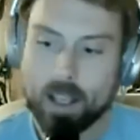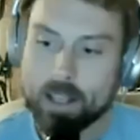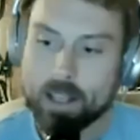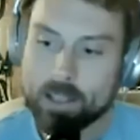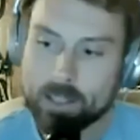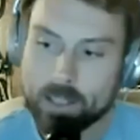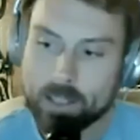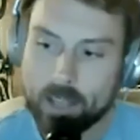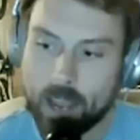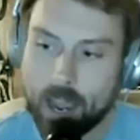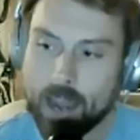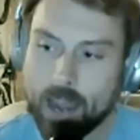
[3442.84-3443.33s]

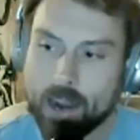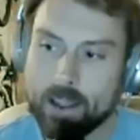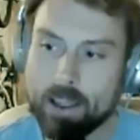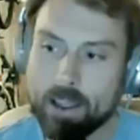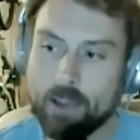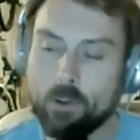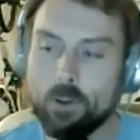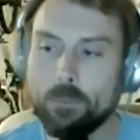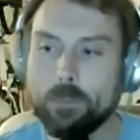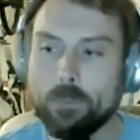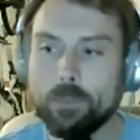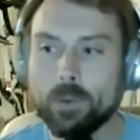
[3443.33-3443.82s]
It
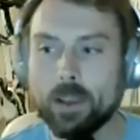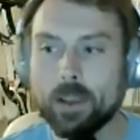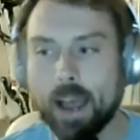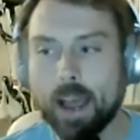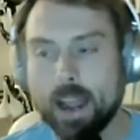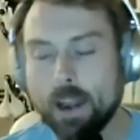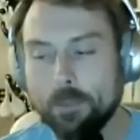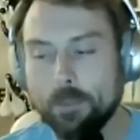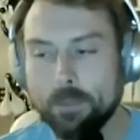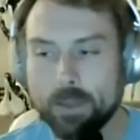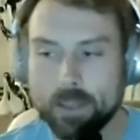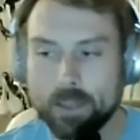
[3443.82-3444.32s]
would
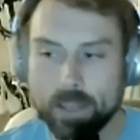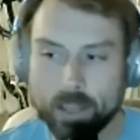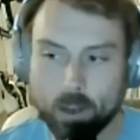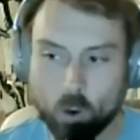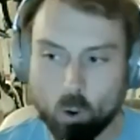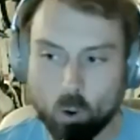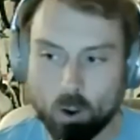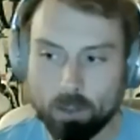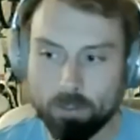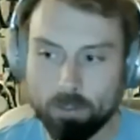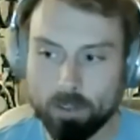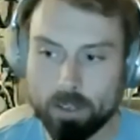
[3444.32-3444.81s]
kind of be the
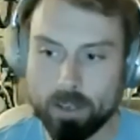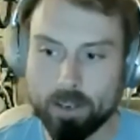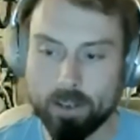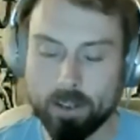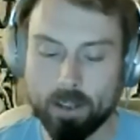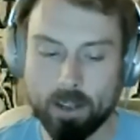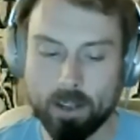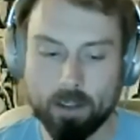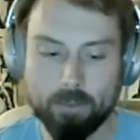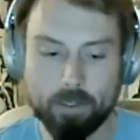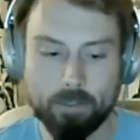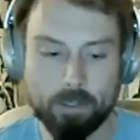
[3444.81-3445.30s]
equivalent
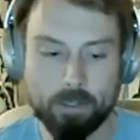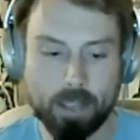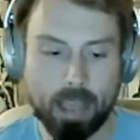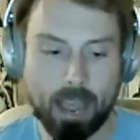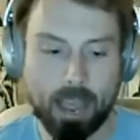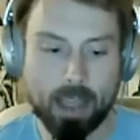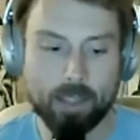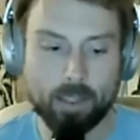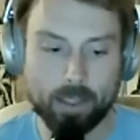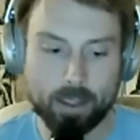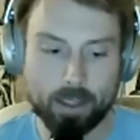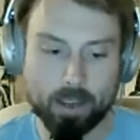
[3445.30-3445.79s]
of if you
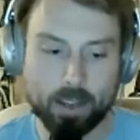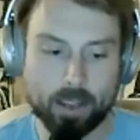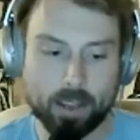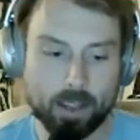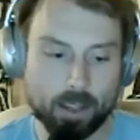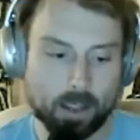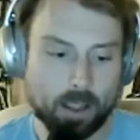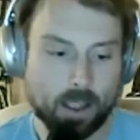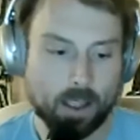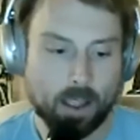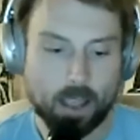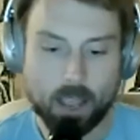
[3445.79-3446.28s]
had like an
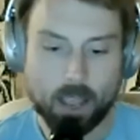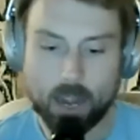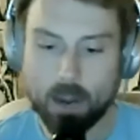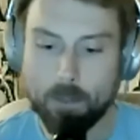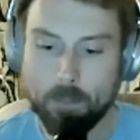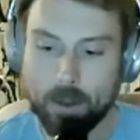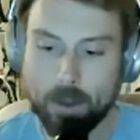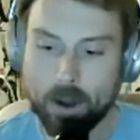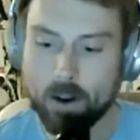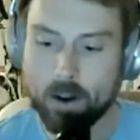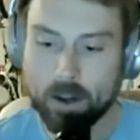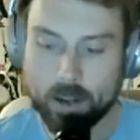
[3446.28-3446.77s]

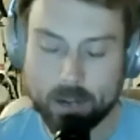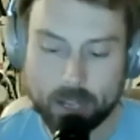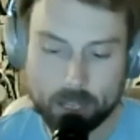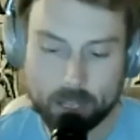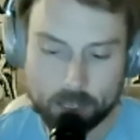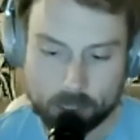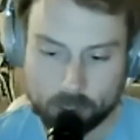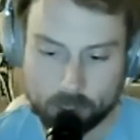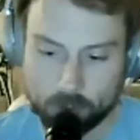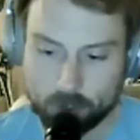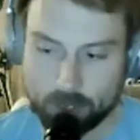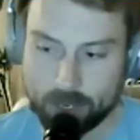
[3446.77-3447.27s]
American
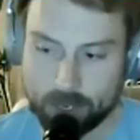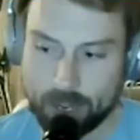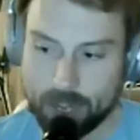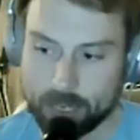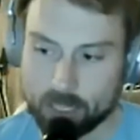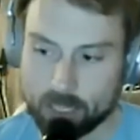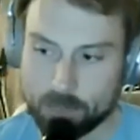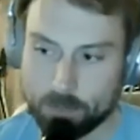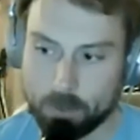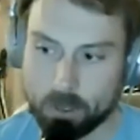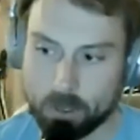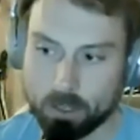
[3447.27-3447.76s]
history
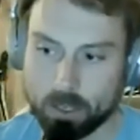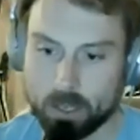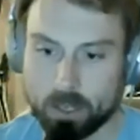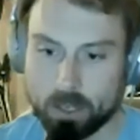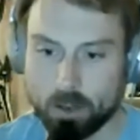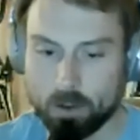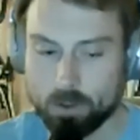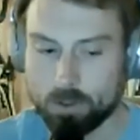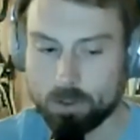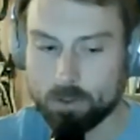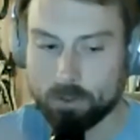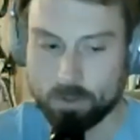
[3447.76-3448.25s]
textbook. It
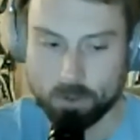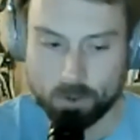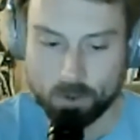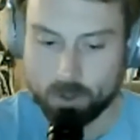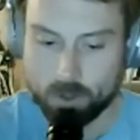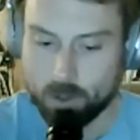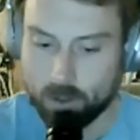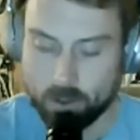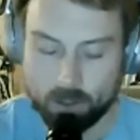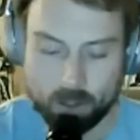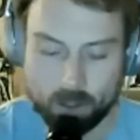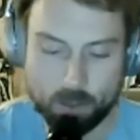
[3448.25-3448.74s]
goes through
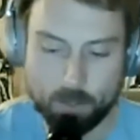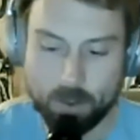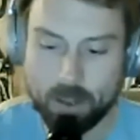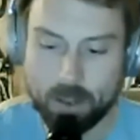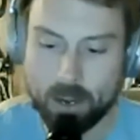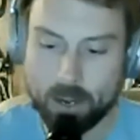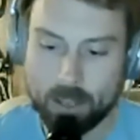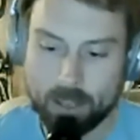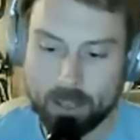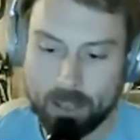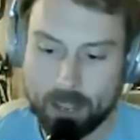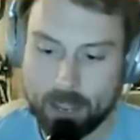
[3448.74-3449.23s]
the
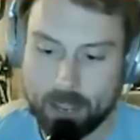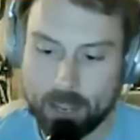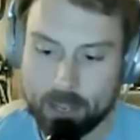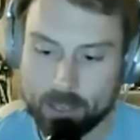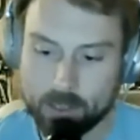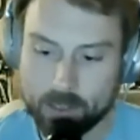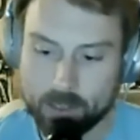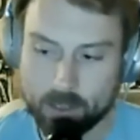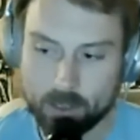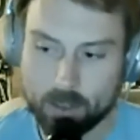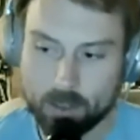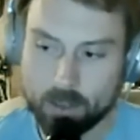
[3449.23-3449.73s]
beginning
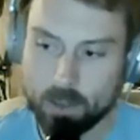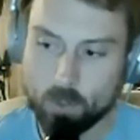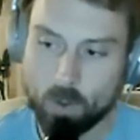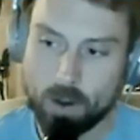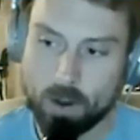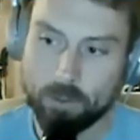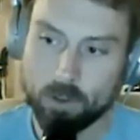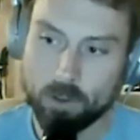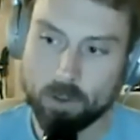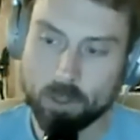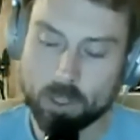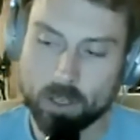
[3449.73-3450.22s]
days, the
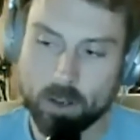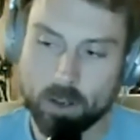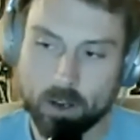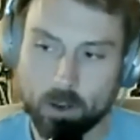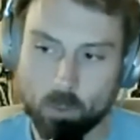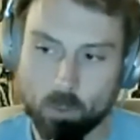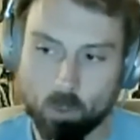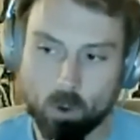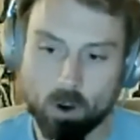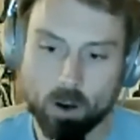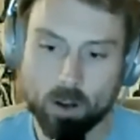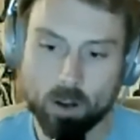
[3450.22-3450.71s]
Revolutionary
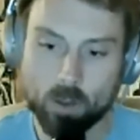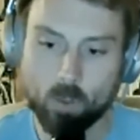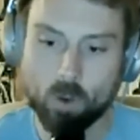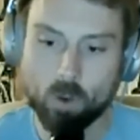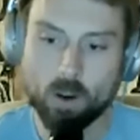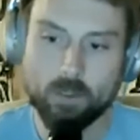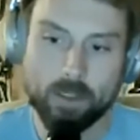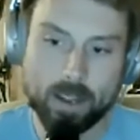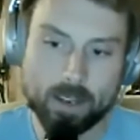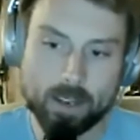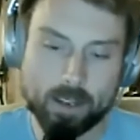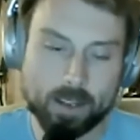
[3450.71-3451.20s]
War, the War
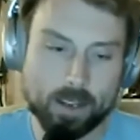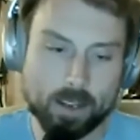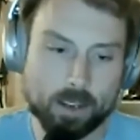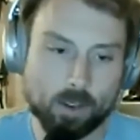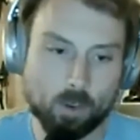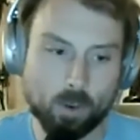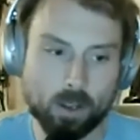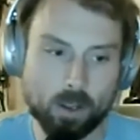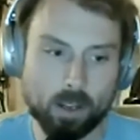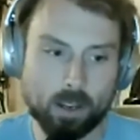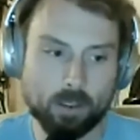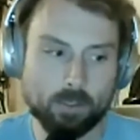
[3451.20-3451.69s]
of
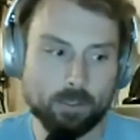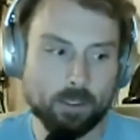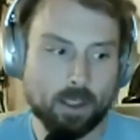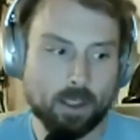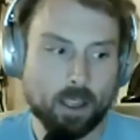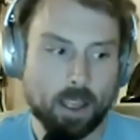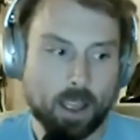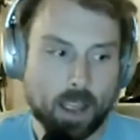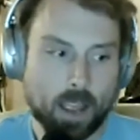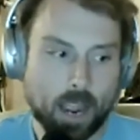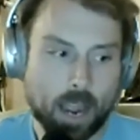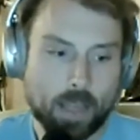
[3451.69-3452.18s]
1812,
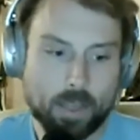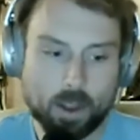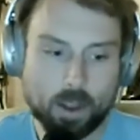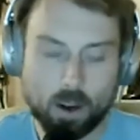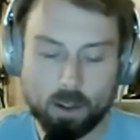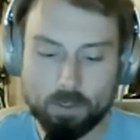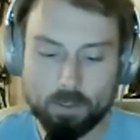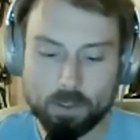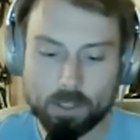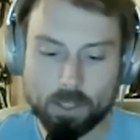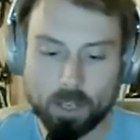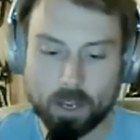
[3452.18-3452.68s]
and then all
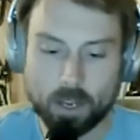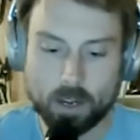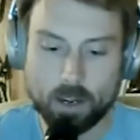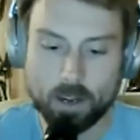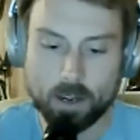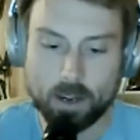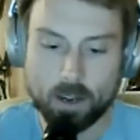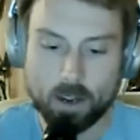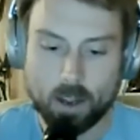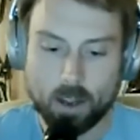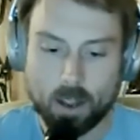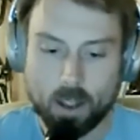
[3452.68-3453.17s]
of a
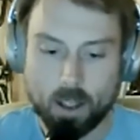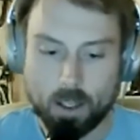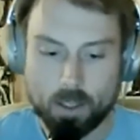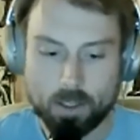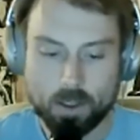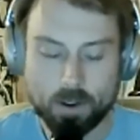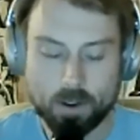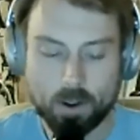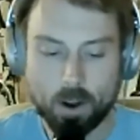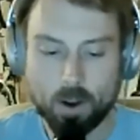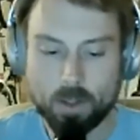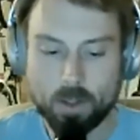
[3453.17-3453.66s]
sudden
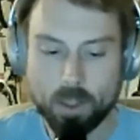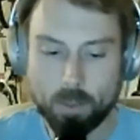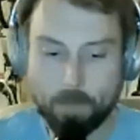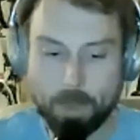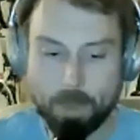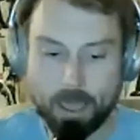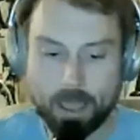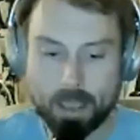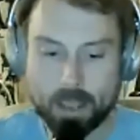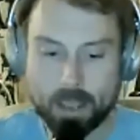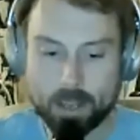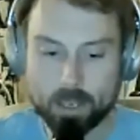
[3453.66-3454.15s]
you turn the
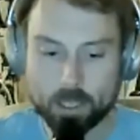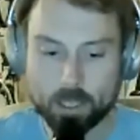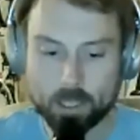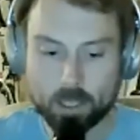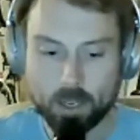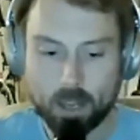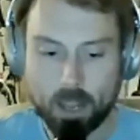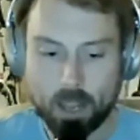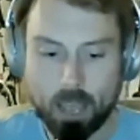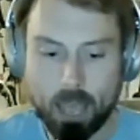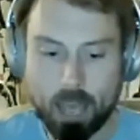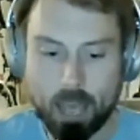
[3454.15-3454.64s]
page
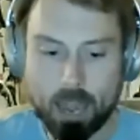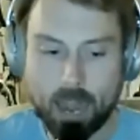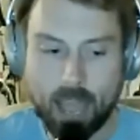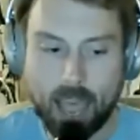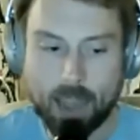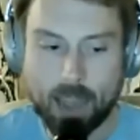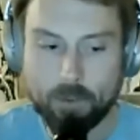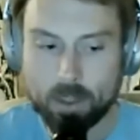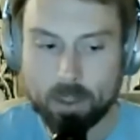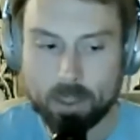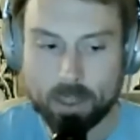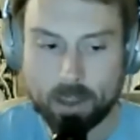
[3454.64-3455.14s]
and
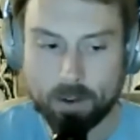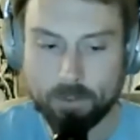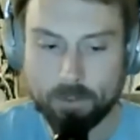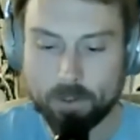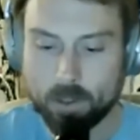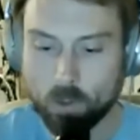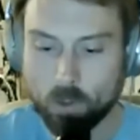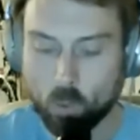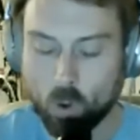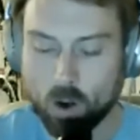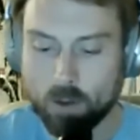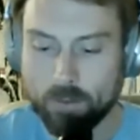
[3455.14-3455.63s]
everything from
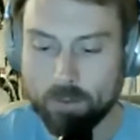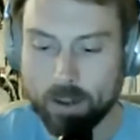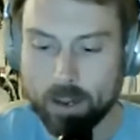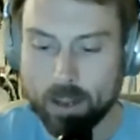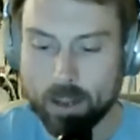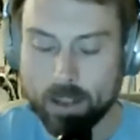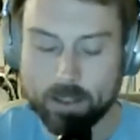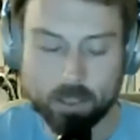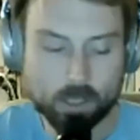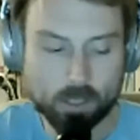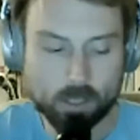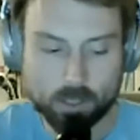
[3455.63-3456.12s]
the War of
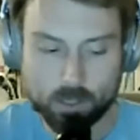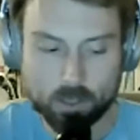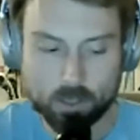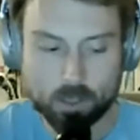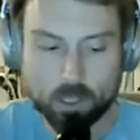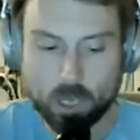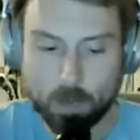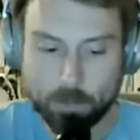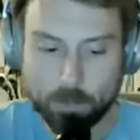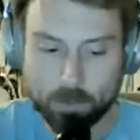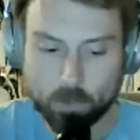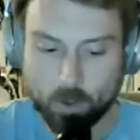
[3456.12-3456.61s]
it just
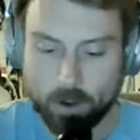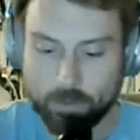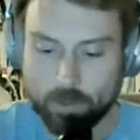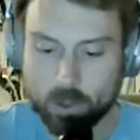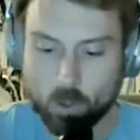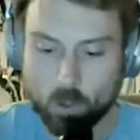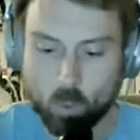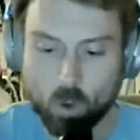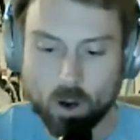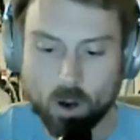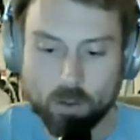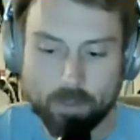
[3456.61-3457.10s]
jumps right from
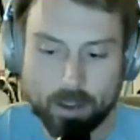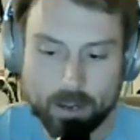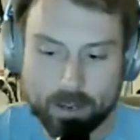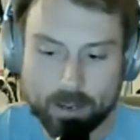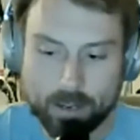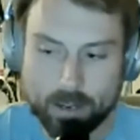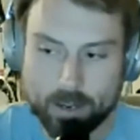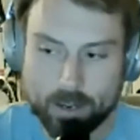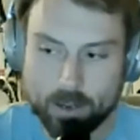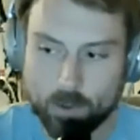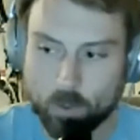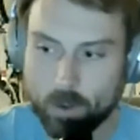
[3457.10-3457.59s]
the War of
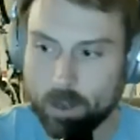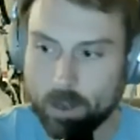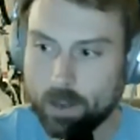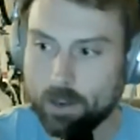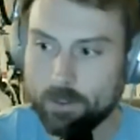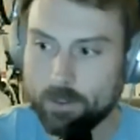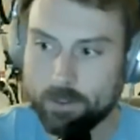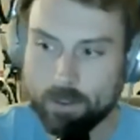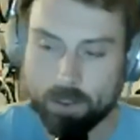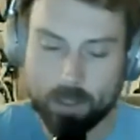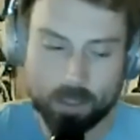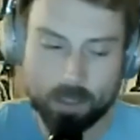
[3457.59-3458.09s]

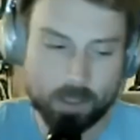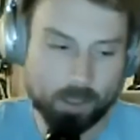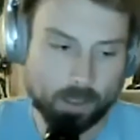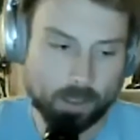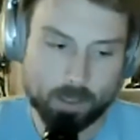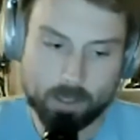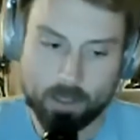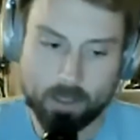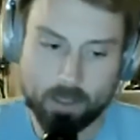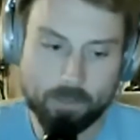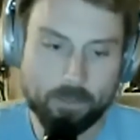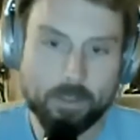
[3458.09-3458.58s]
1812 to the
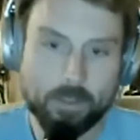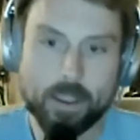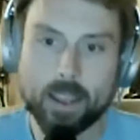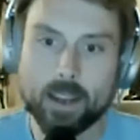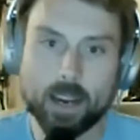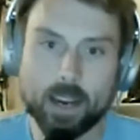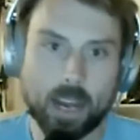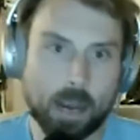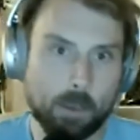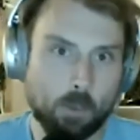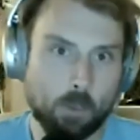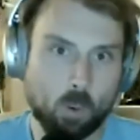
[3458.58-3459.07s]

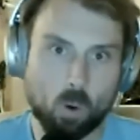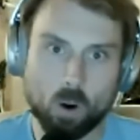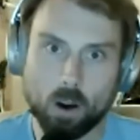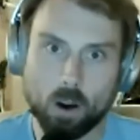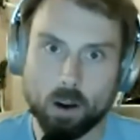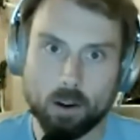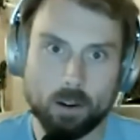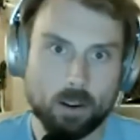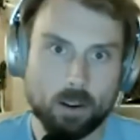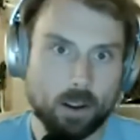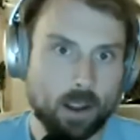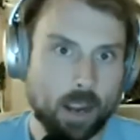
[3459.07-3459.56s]
Vietnam
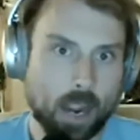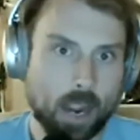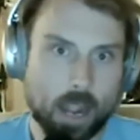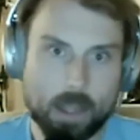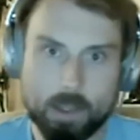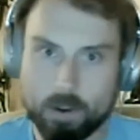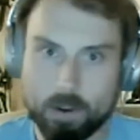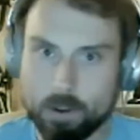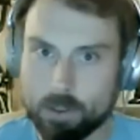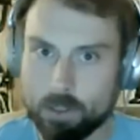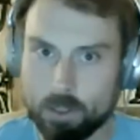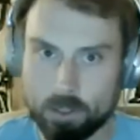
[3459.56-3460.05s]
War, and
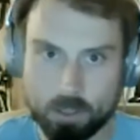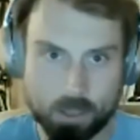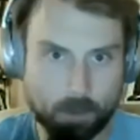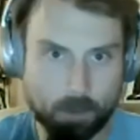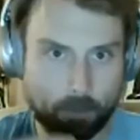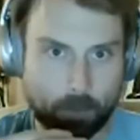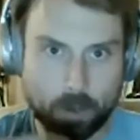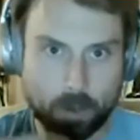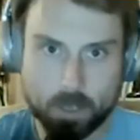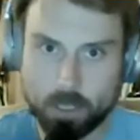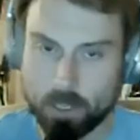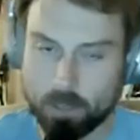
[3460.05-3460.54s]
there's just a
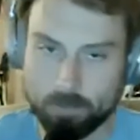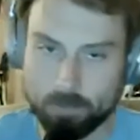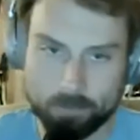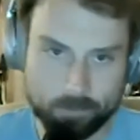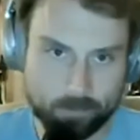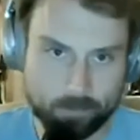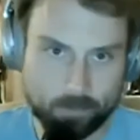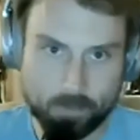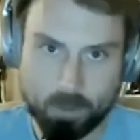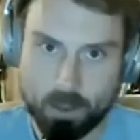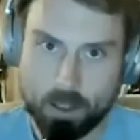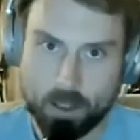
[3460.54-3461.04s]
bunch of
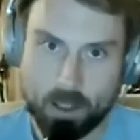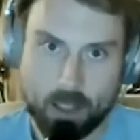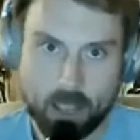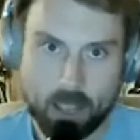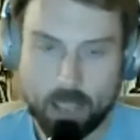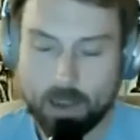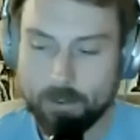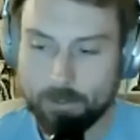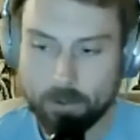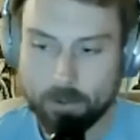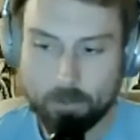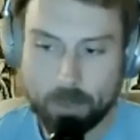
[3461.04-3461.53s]

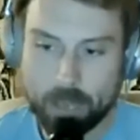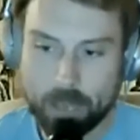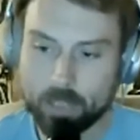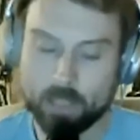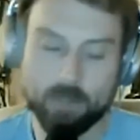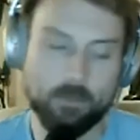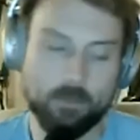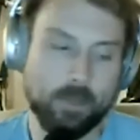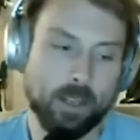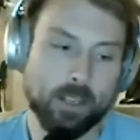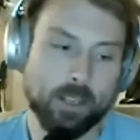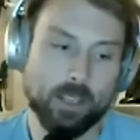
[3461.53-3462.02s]

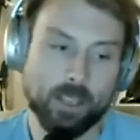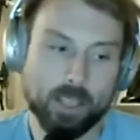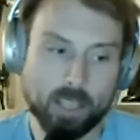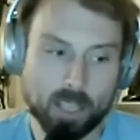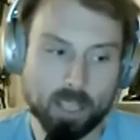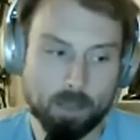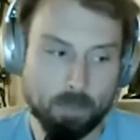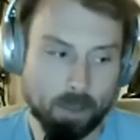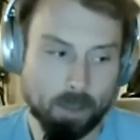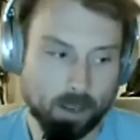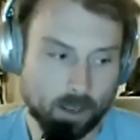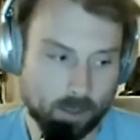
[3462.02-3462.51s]
information missing in
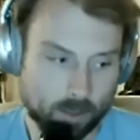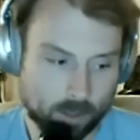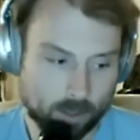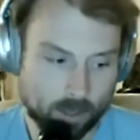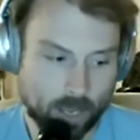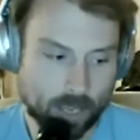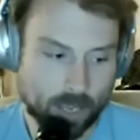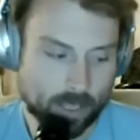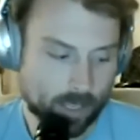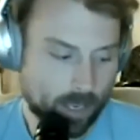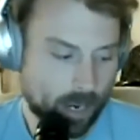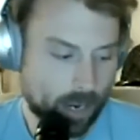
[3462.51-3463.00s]
the middle. So
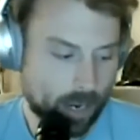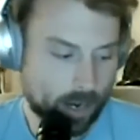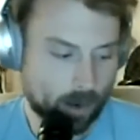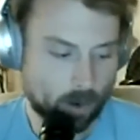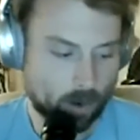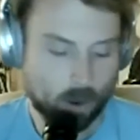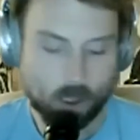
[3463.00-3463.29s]
that's kind of.